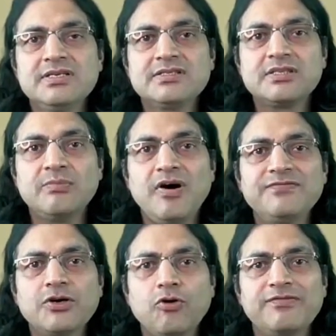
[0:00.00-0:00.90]
sum of
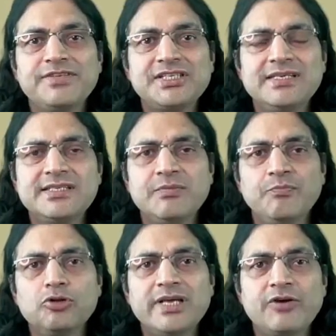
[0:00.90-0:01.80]
the coefficients in
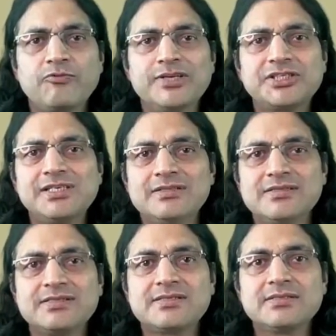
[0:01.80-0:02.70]
both the
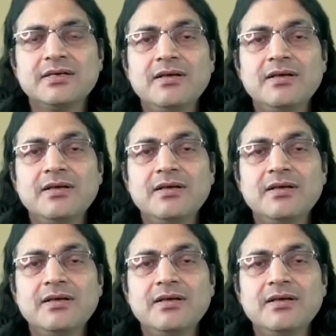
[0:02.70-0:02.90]
equations